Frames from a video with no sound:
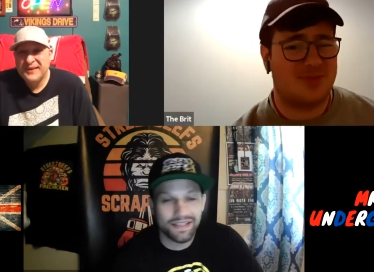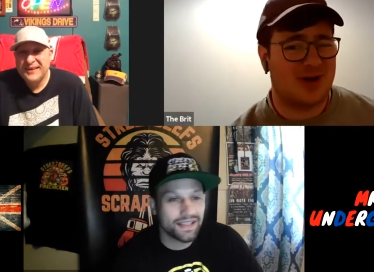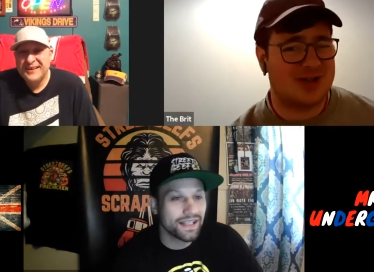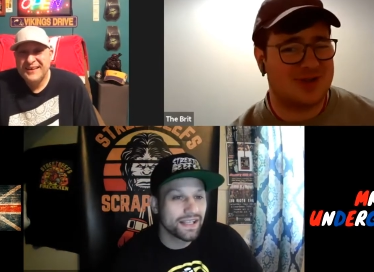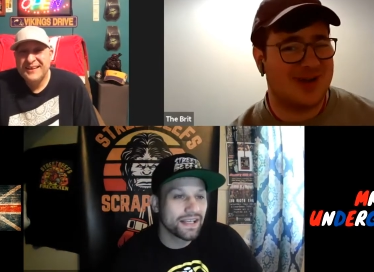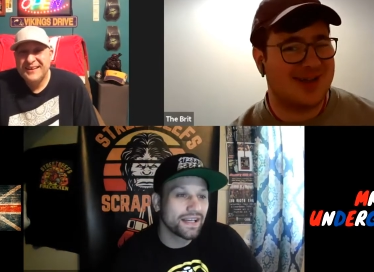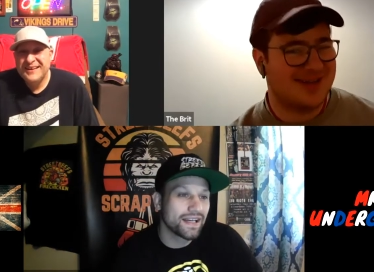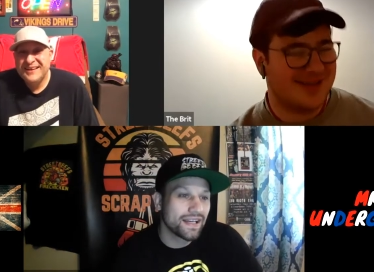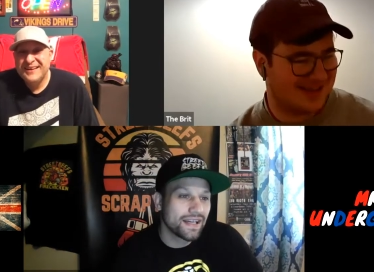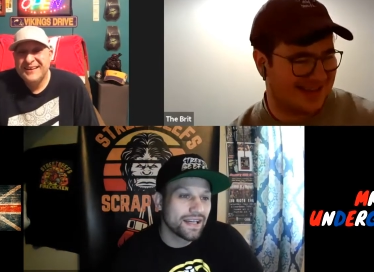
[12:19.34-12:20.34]
Speaker 1: the pressure well.
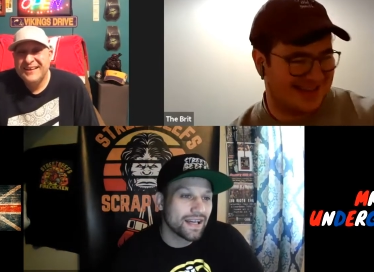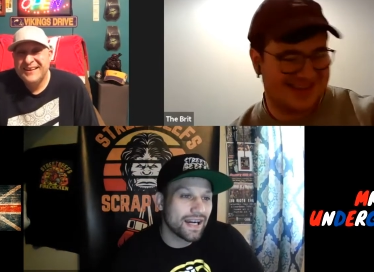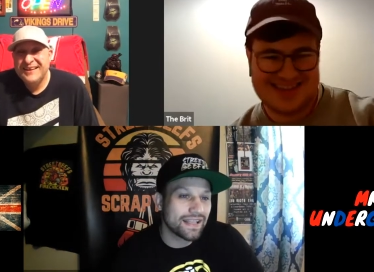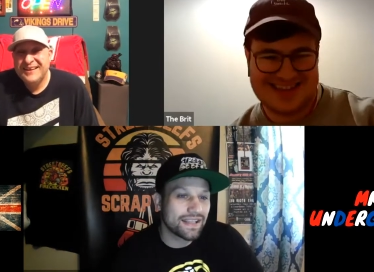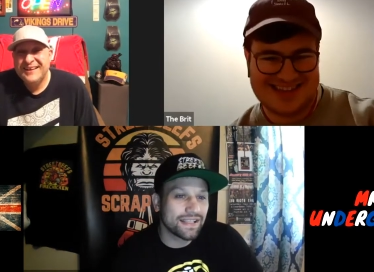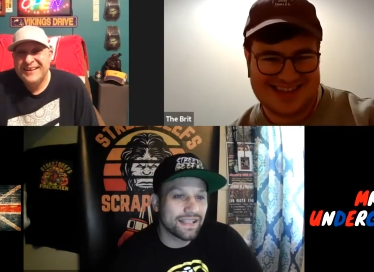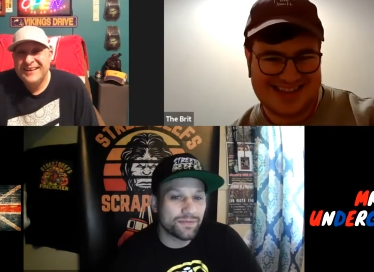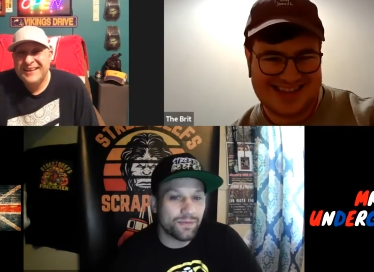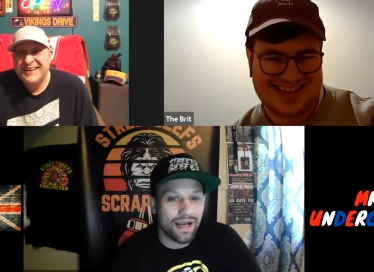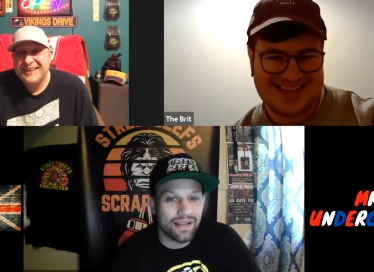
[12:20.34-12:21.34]
Speaker 2: I think
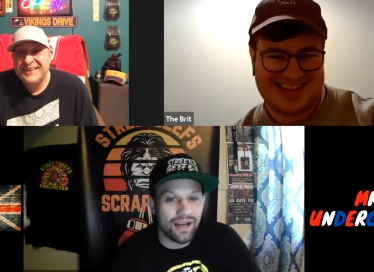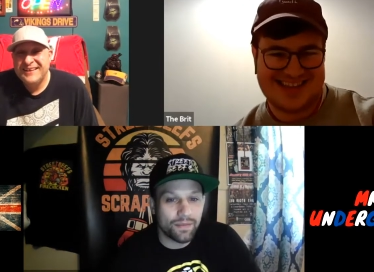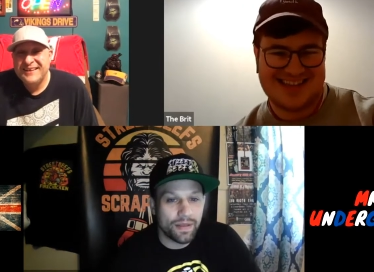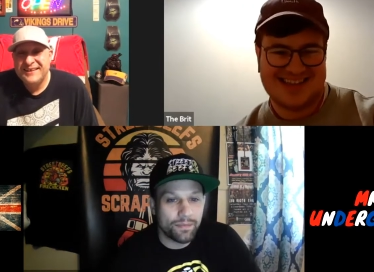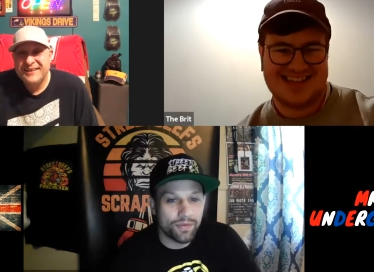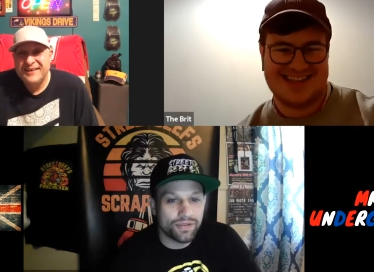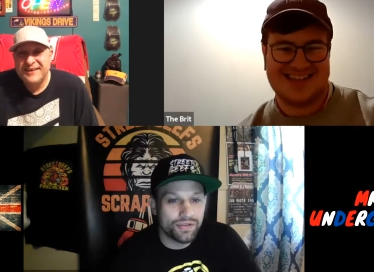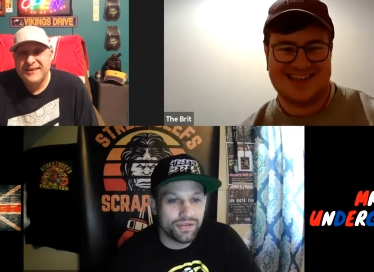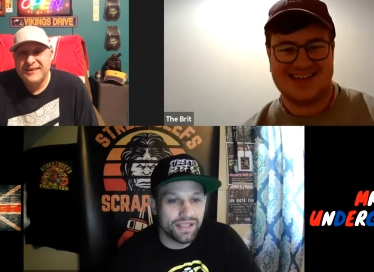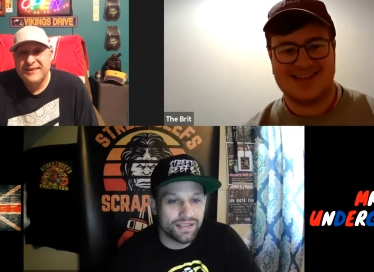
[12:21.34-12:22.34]
that's why a lot of people
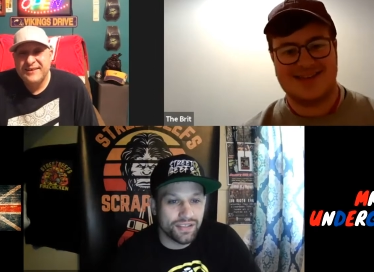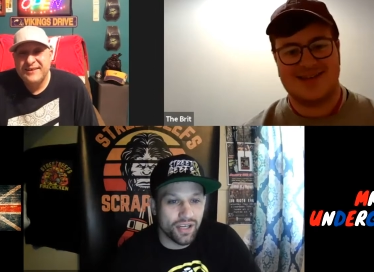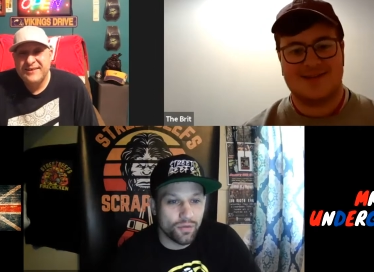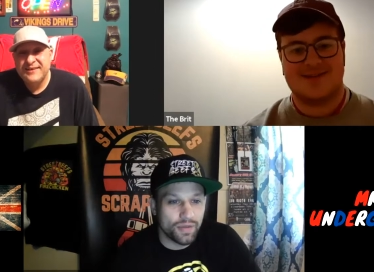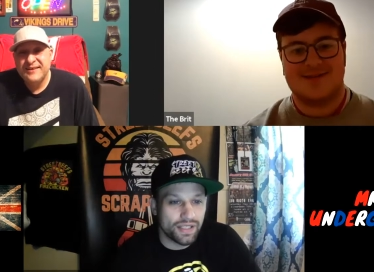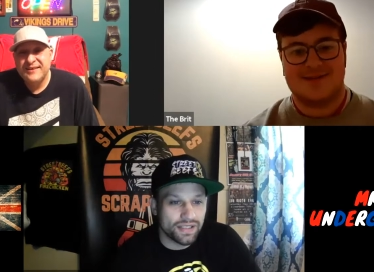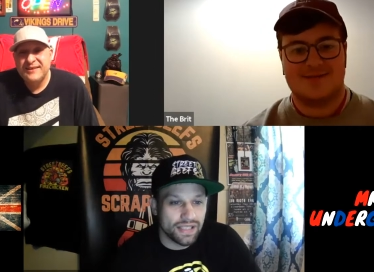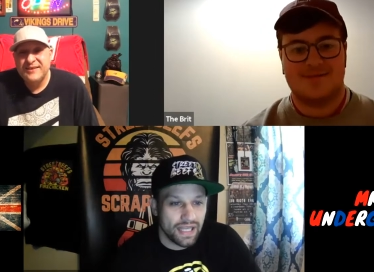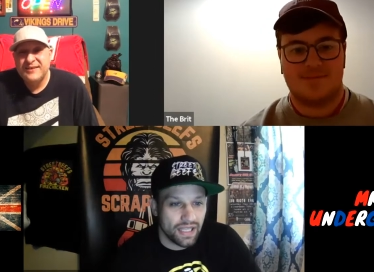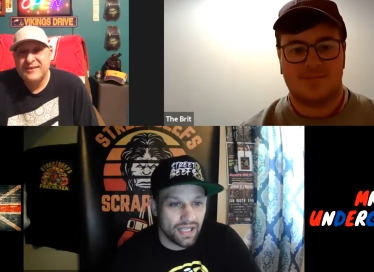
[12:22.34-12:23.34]
do this though, because
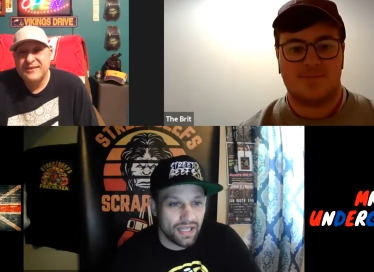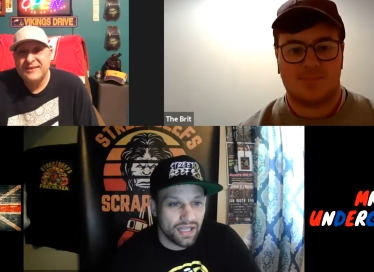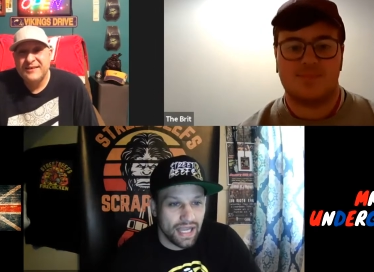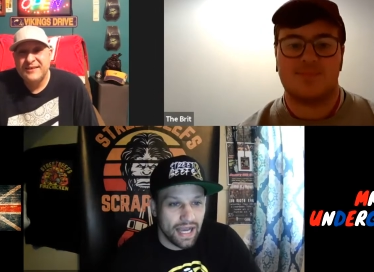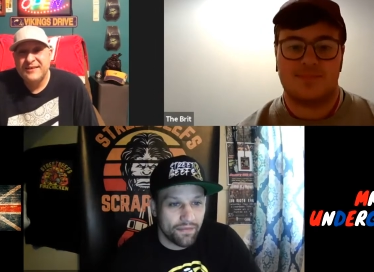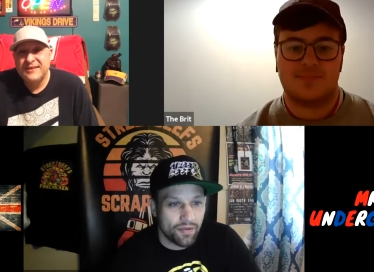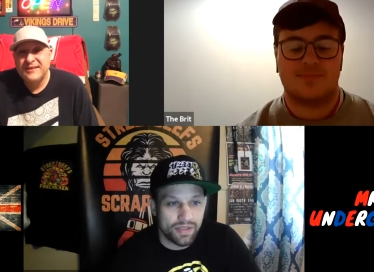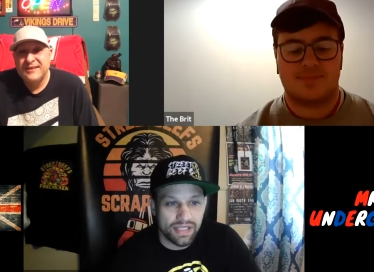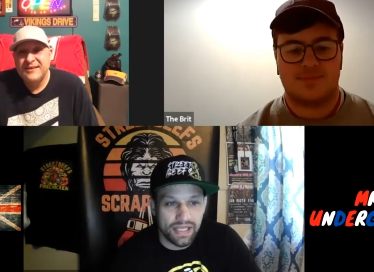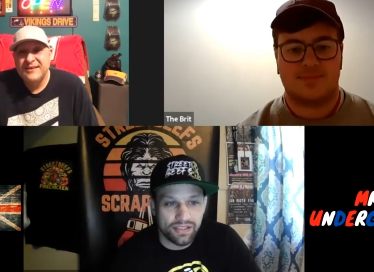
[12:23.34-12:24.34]
they they have the
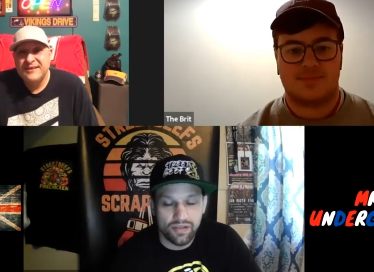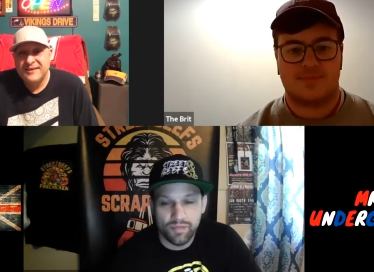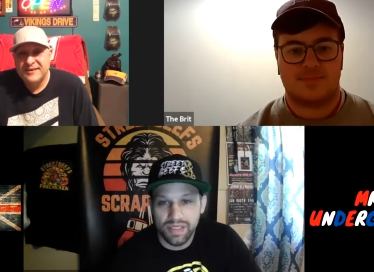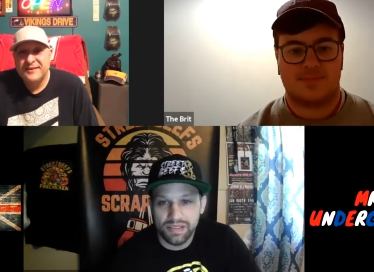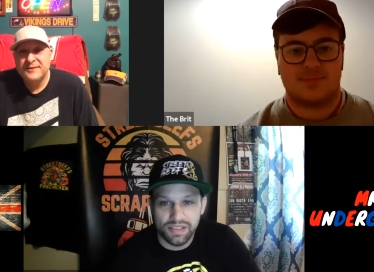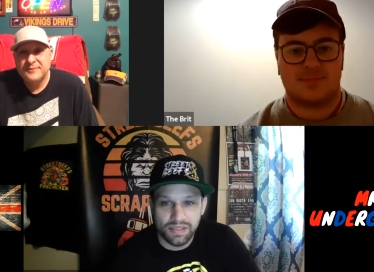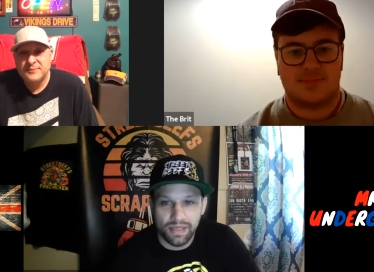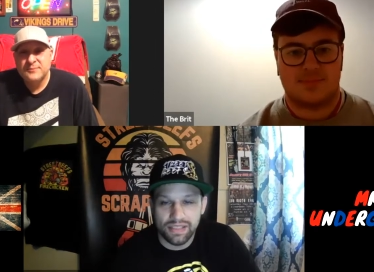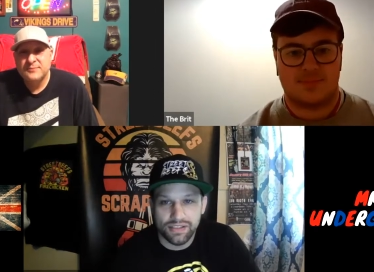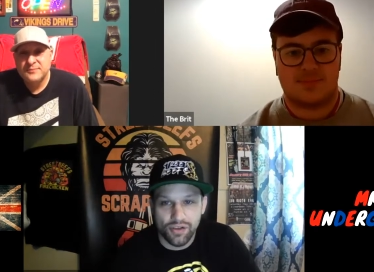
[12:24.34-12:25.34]
potential of being seen
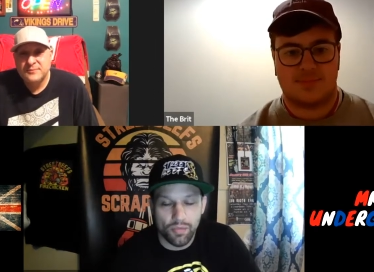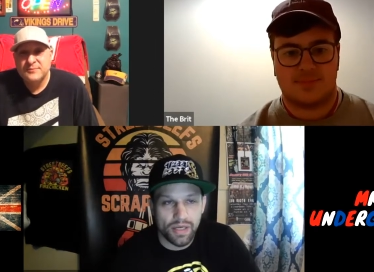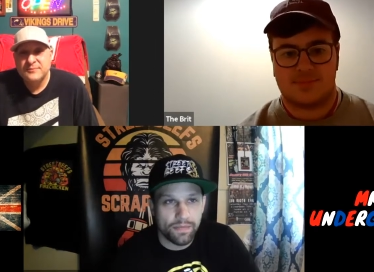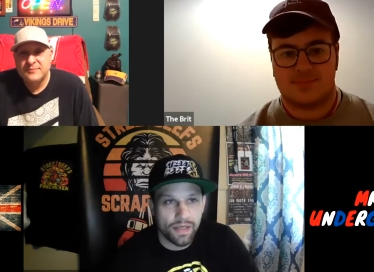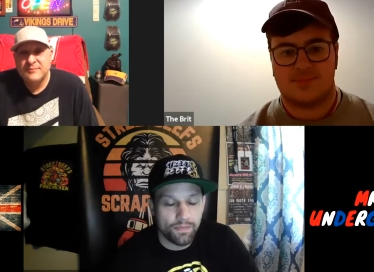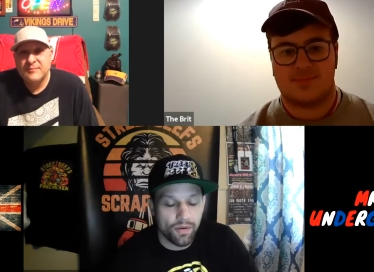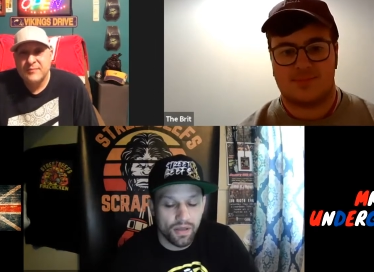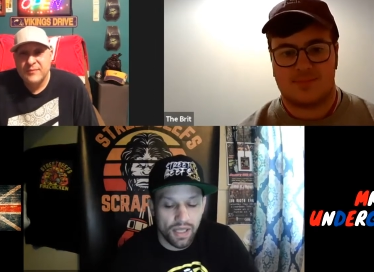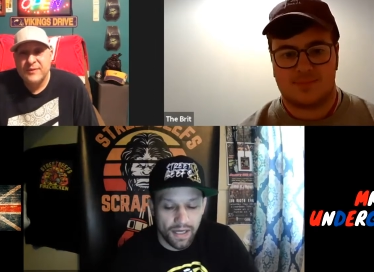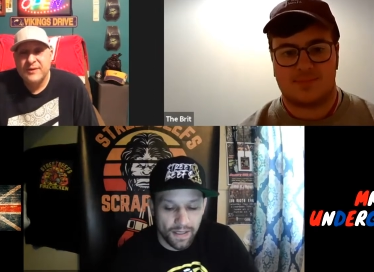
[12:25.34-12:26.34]
by so many
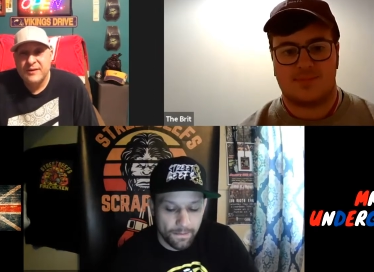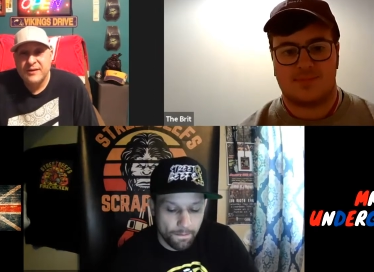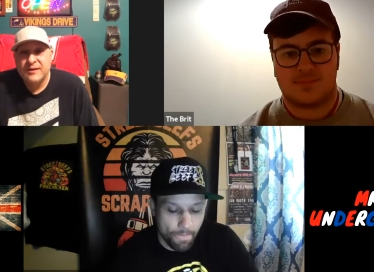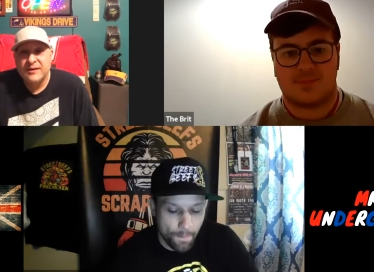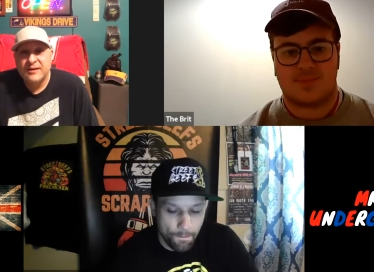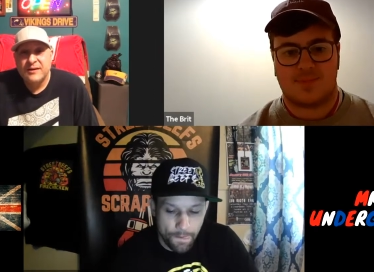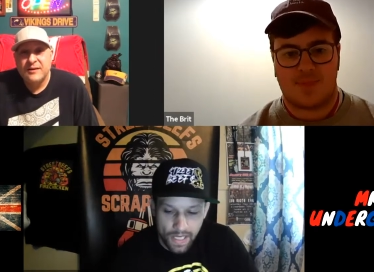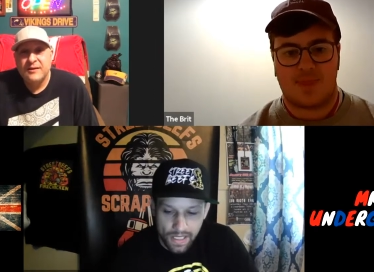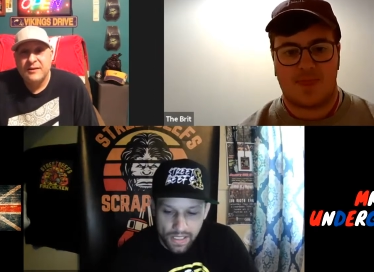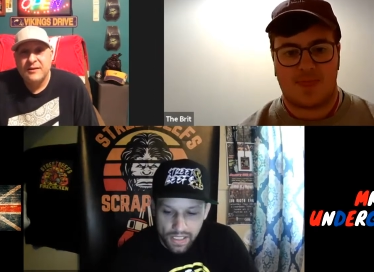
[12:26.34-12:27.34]
people. Um,
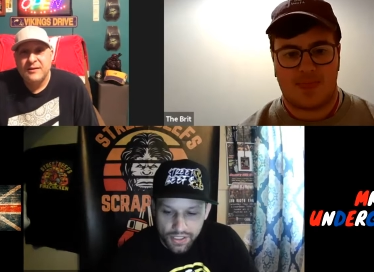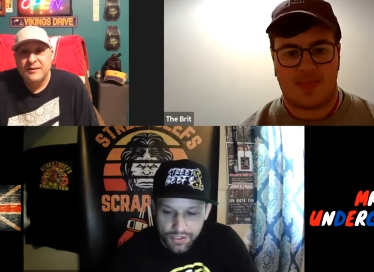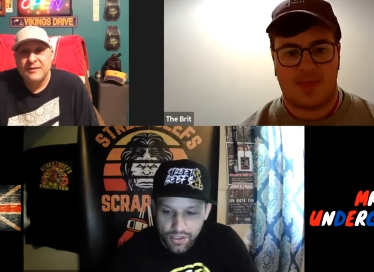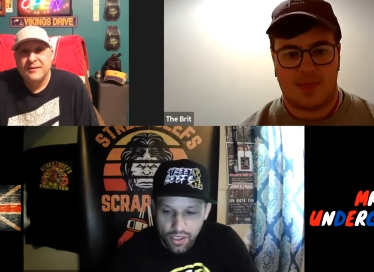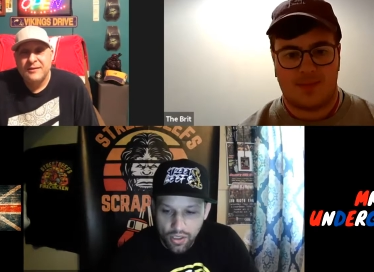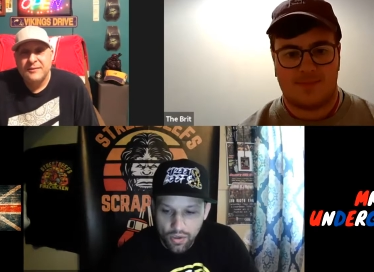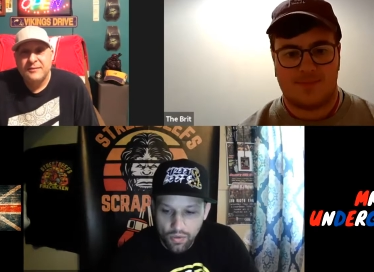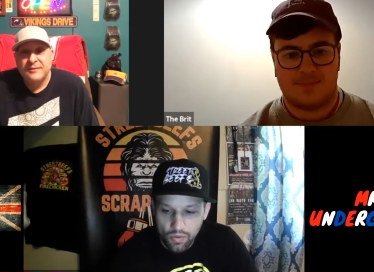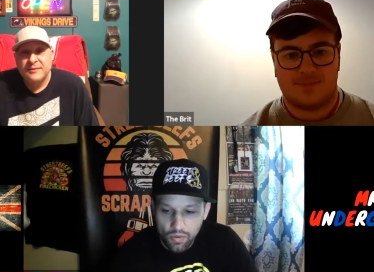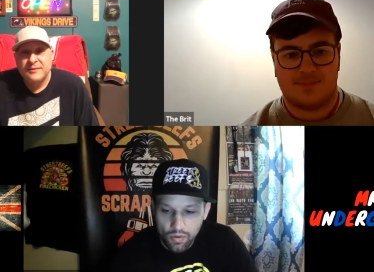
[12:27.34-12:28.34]
you
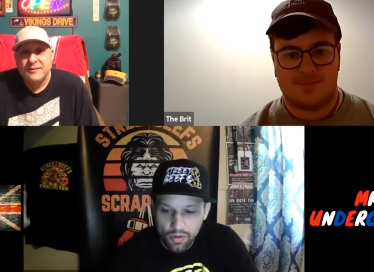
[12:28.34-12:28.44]
know,